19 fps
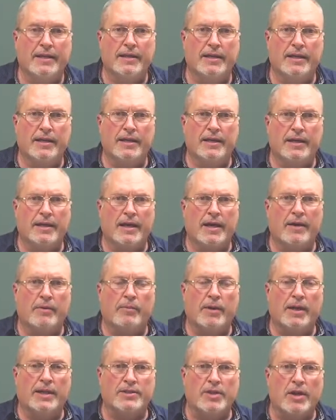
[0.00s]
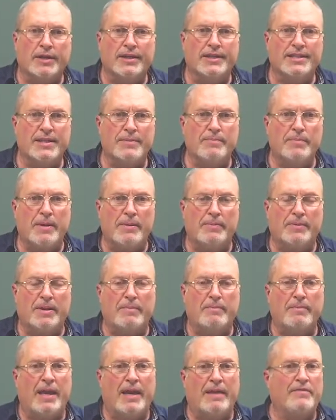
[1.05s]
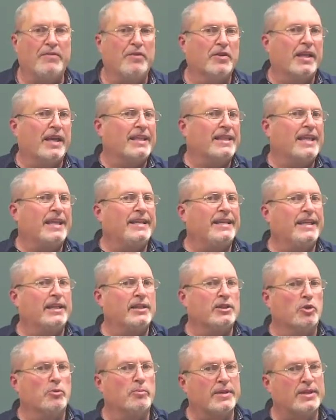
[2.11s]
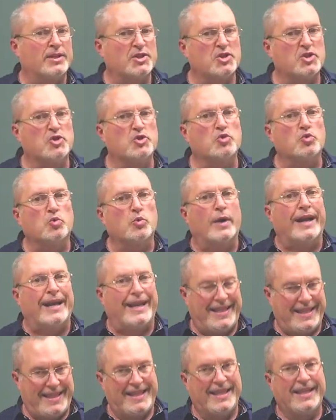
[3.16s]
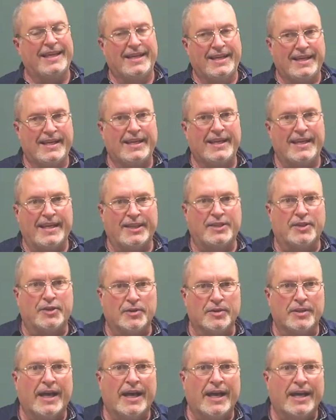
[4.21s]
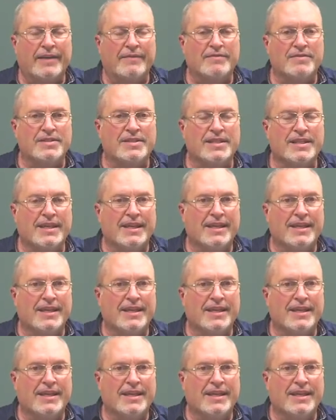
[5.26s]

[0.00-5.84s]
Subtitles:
I want to talk to some people that may feel like they need a little bit of strength in their lives.